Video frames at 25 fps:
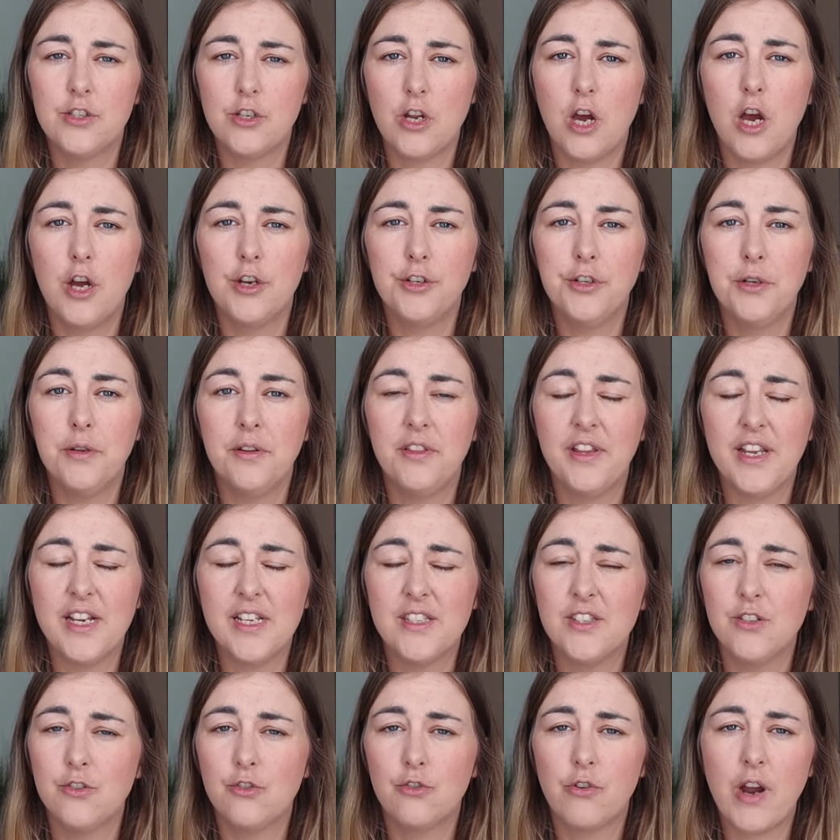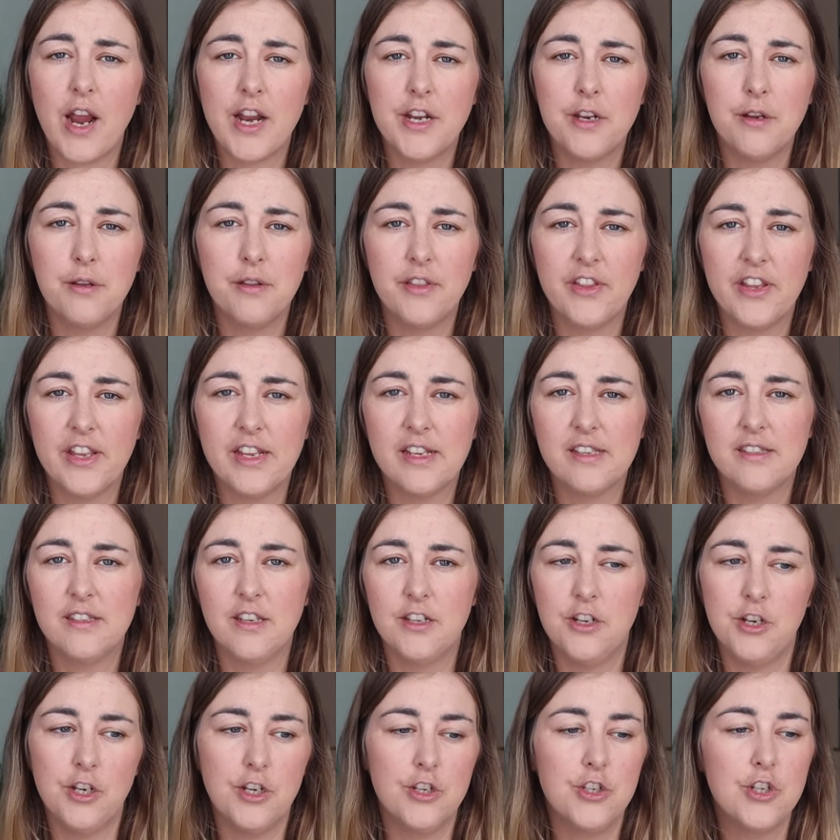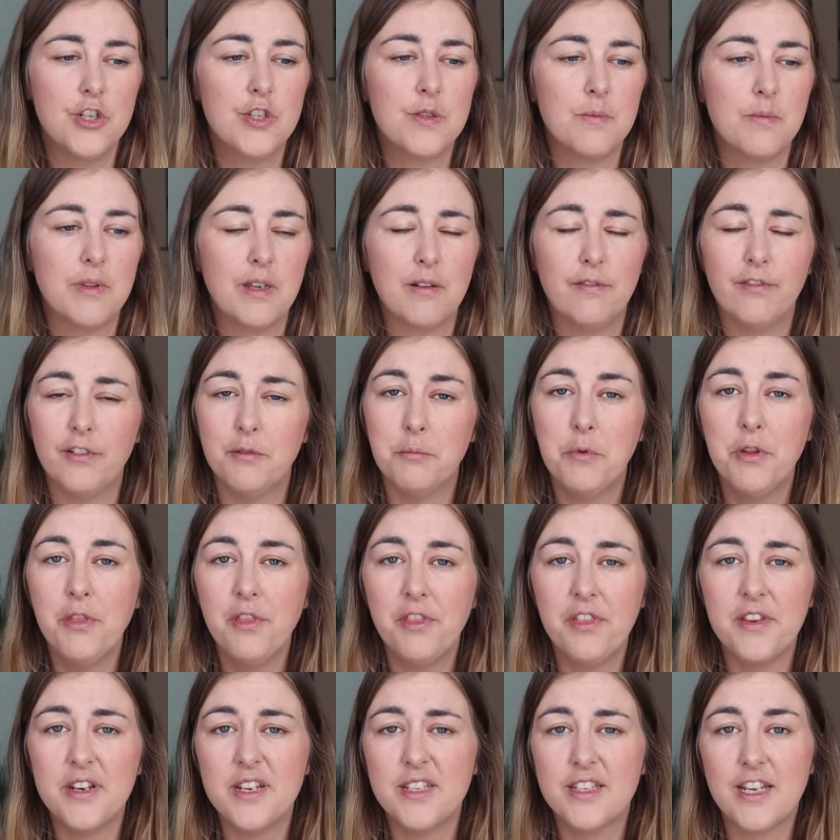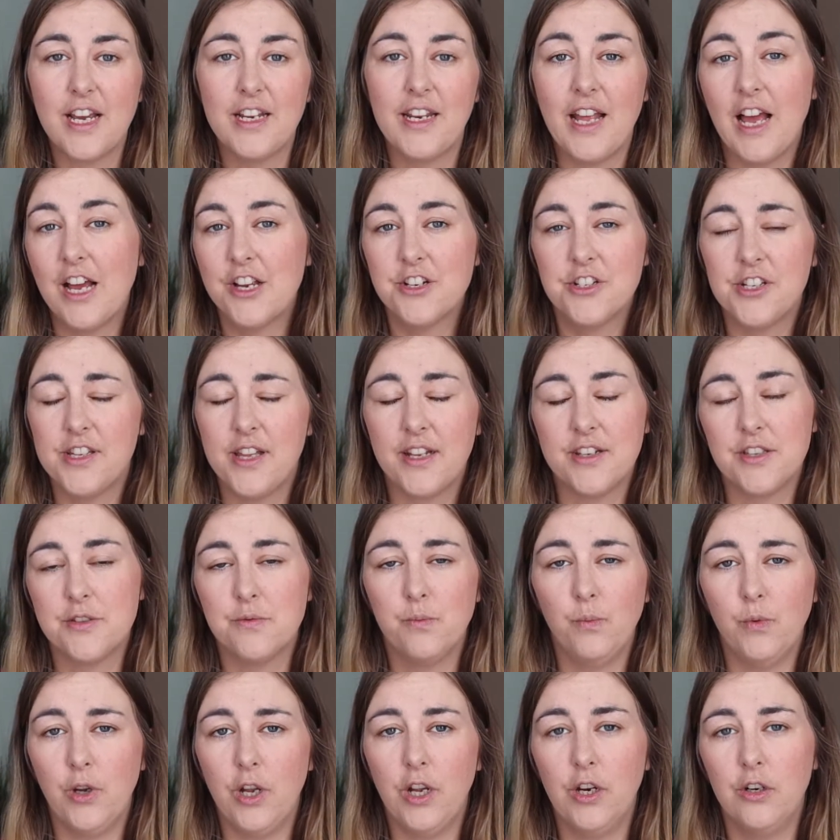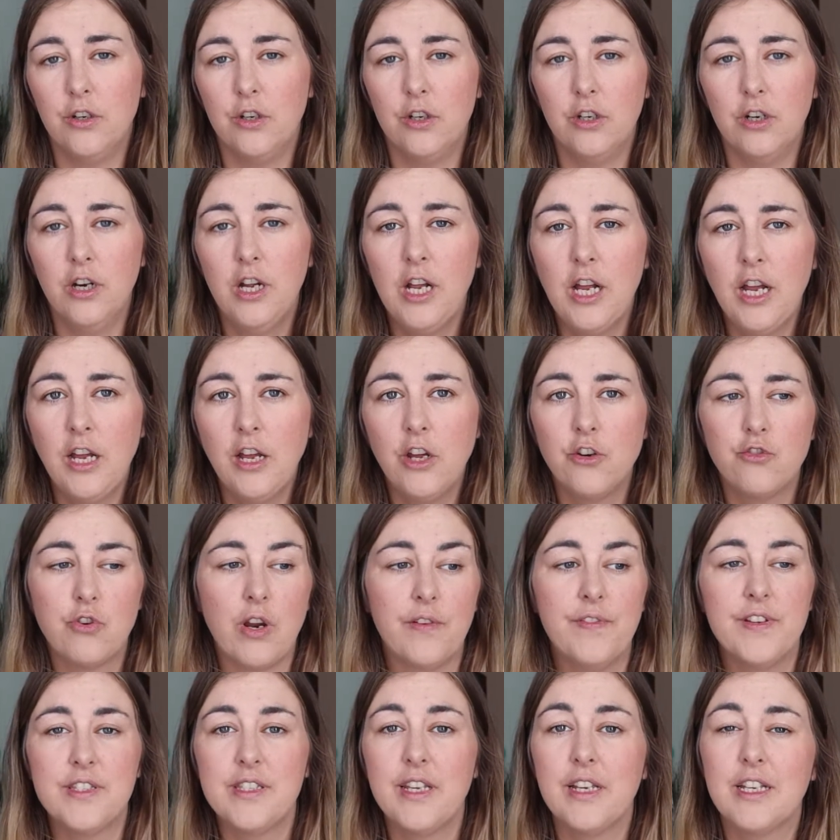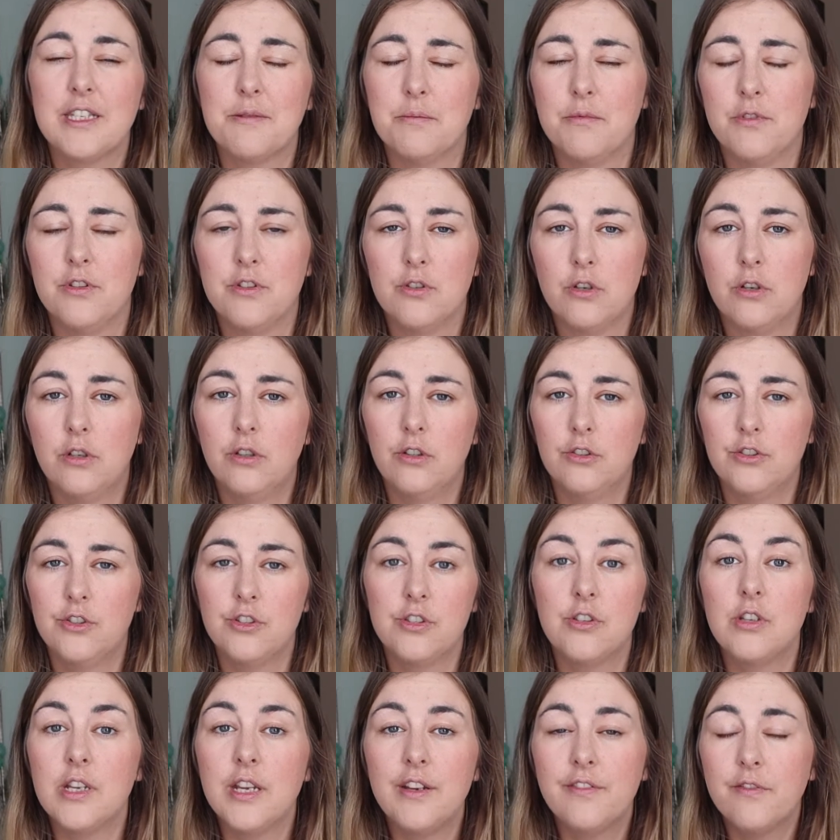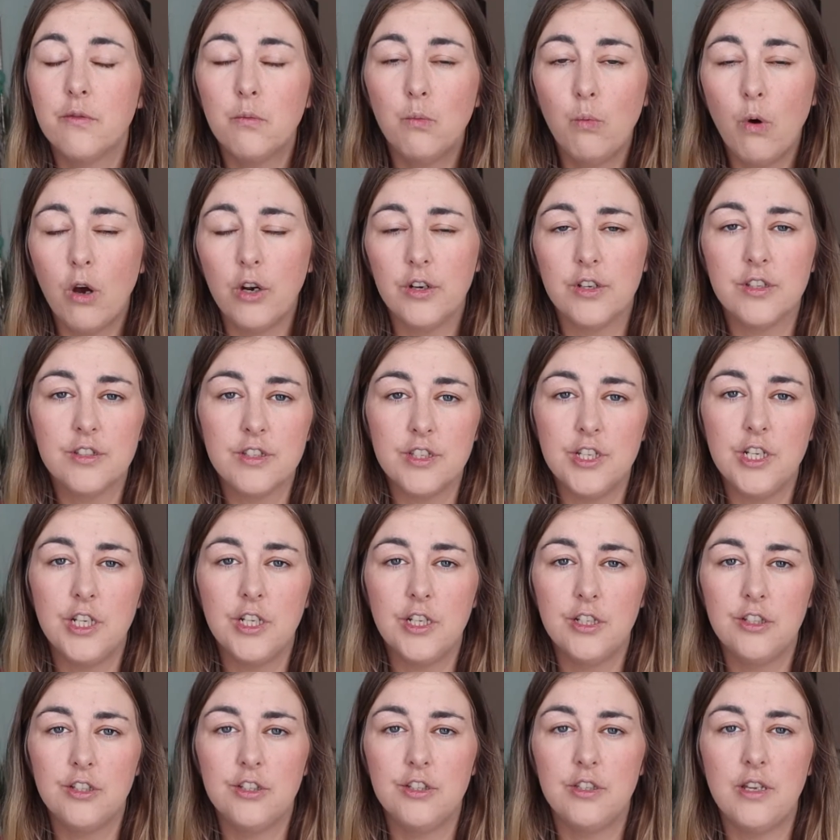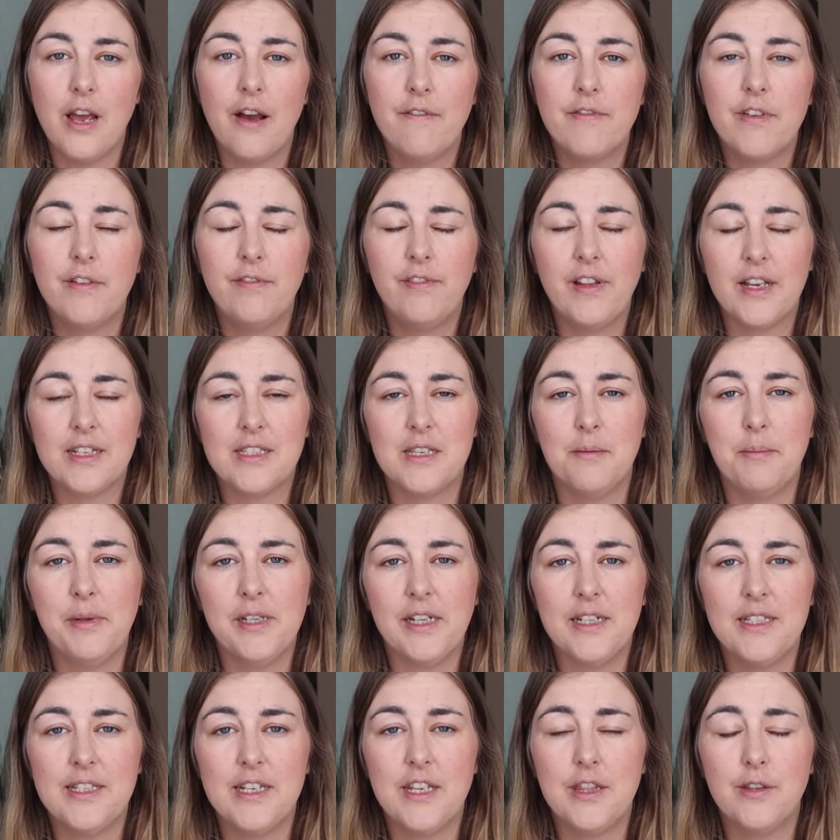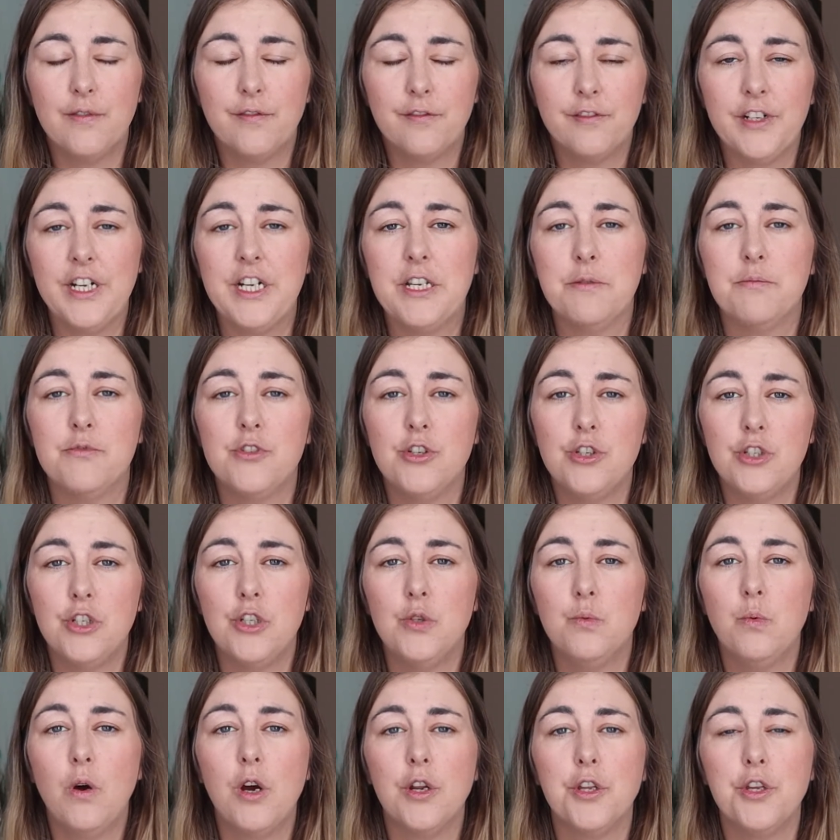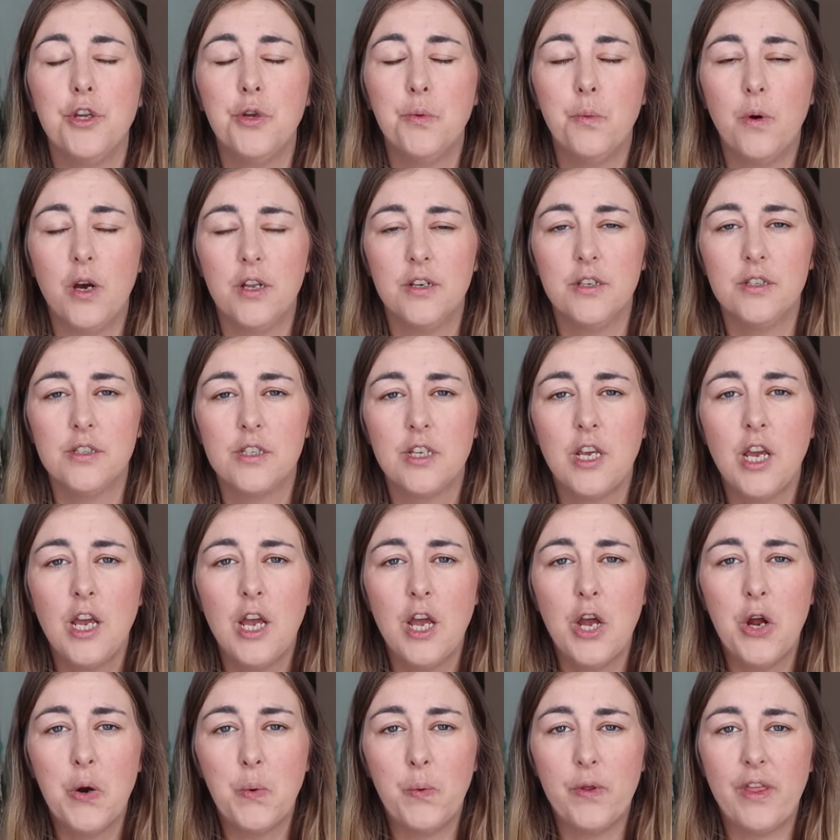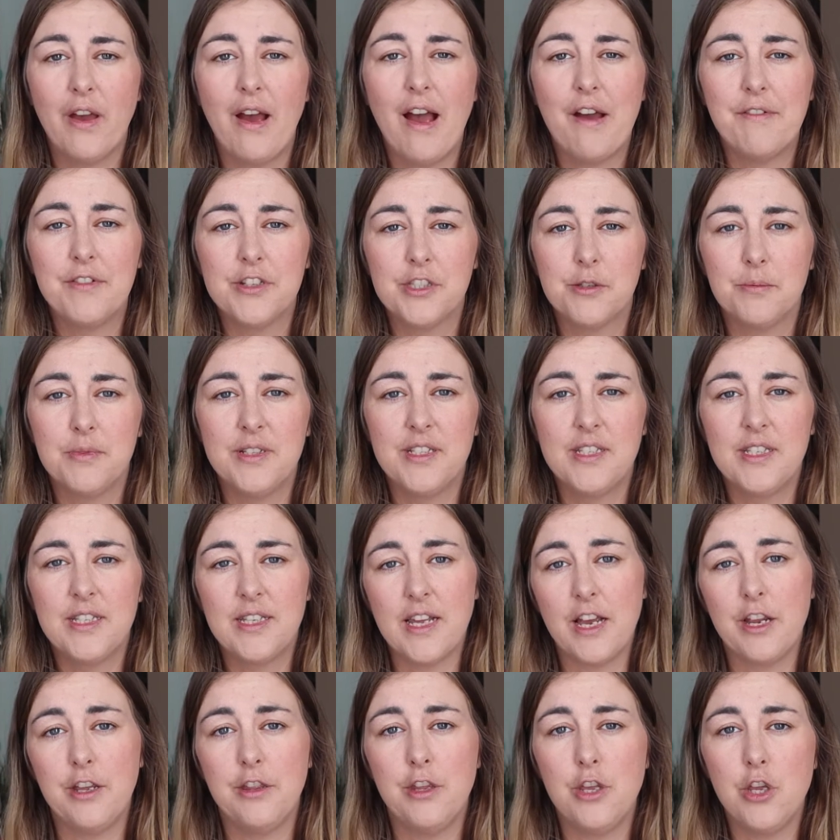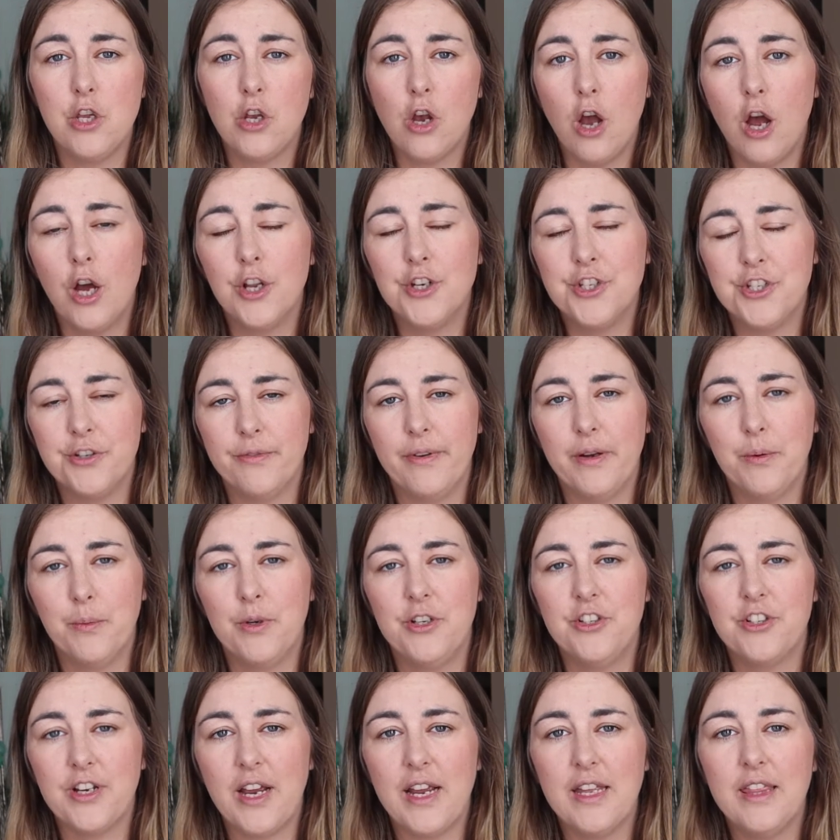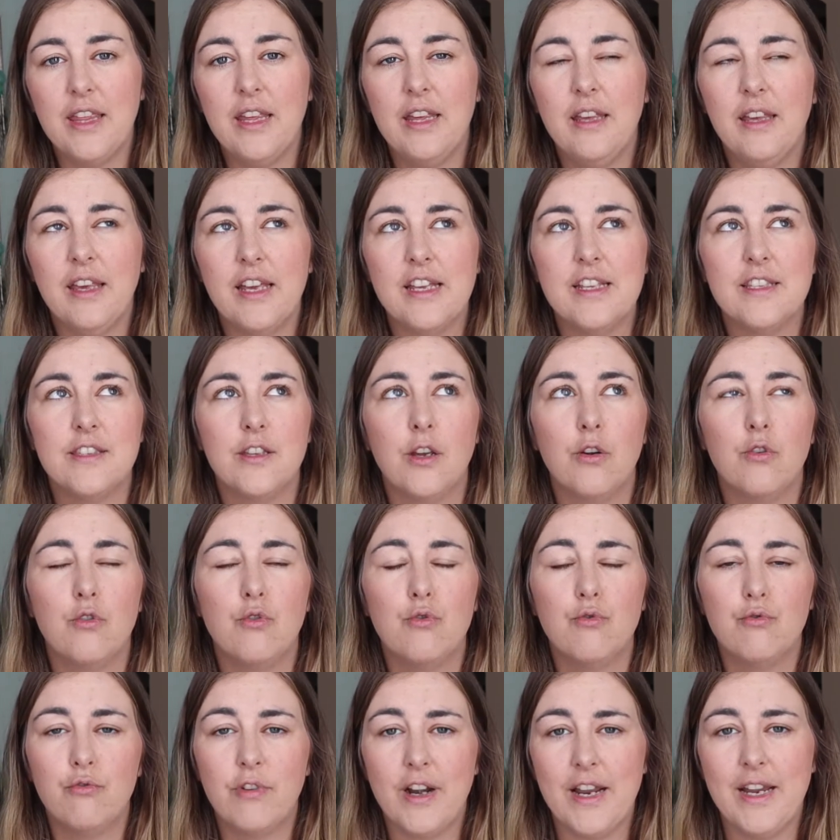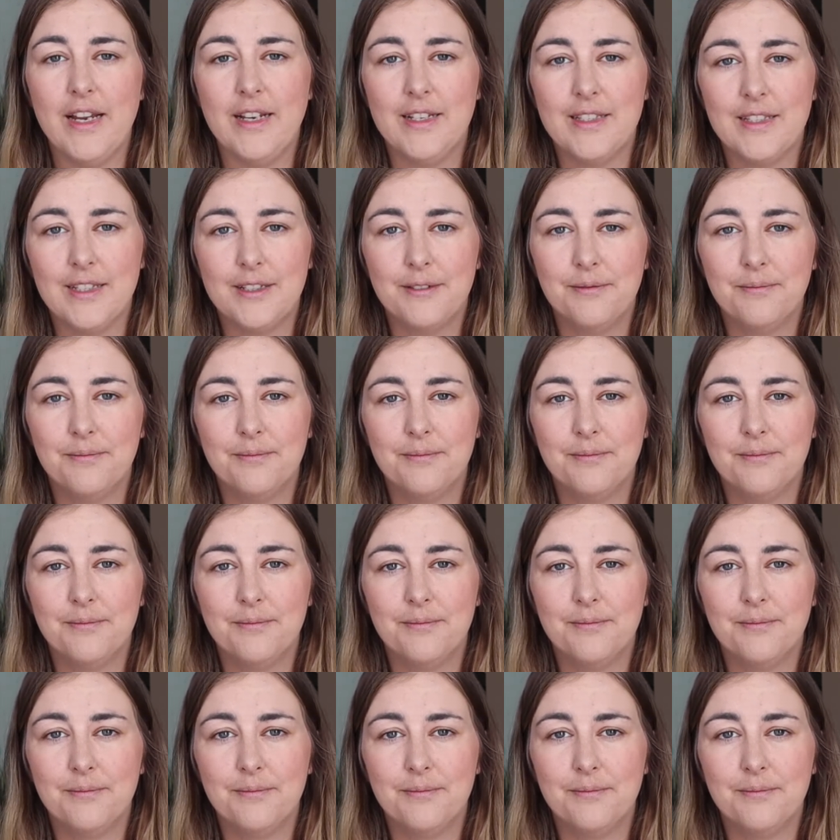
start new things and try new things, and you can do something for a month and decide actually that doesn't work, or try it for 6 months or just even once, and you can have the flexibility and the freedom to do what you want without having somebody to tell you that you can't do it, which I think is great.